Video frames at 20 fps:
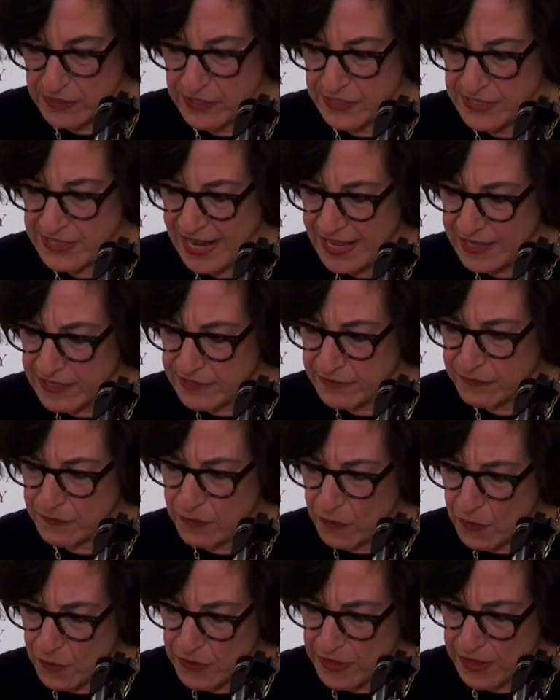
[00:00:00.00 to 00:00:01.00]
to tell it
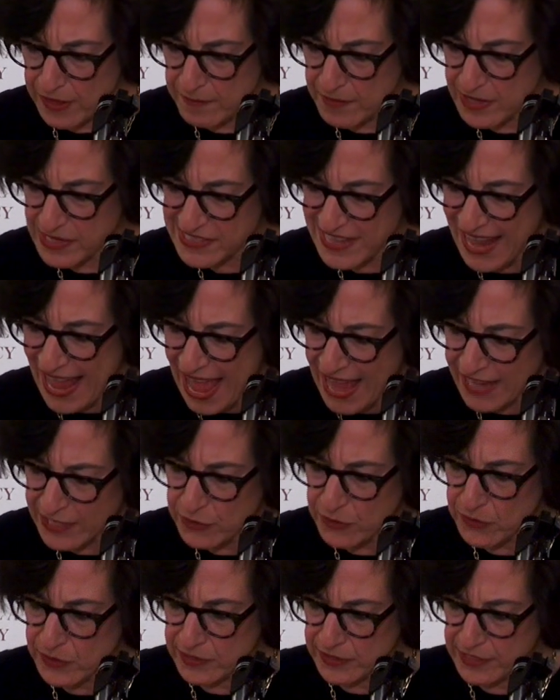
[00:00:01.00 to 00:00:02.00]
for them as
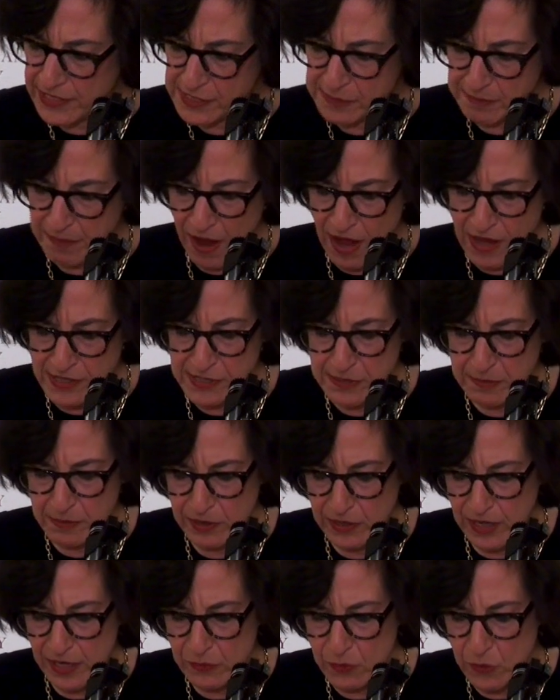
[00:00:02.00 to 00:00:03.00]
accurately as
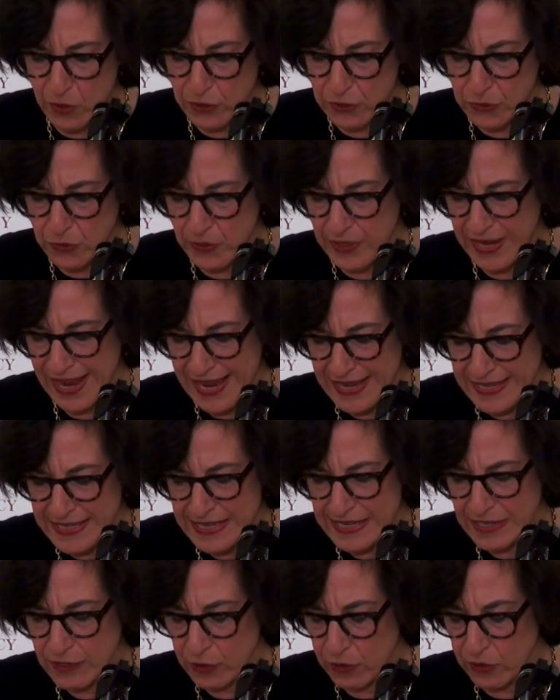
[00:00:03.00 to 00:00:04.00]
possible and work toward
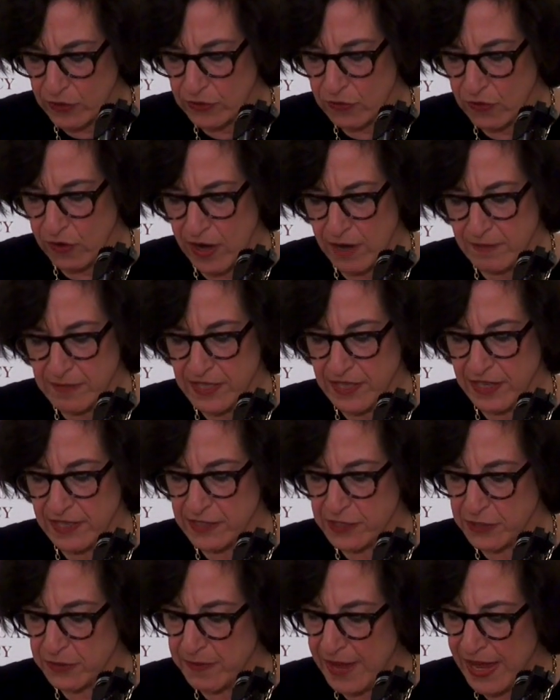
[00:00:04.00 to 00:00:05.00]
ending current crimes
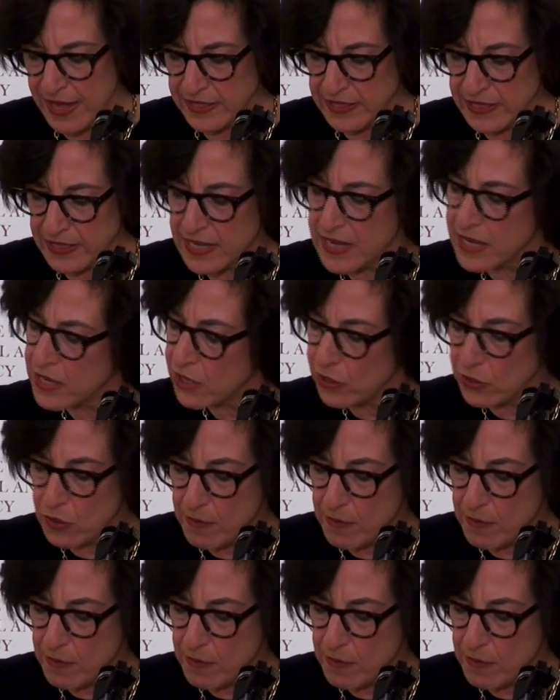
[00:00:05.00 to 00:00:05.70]
against humanity,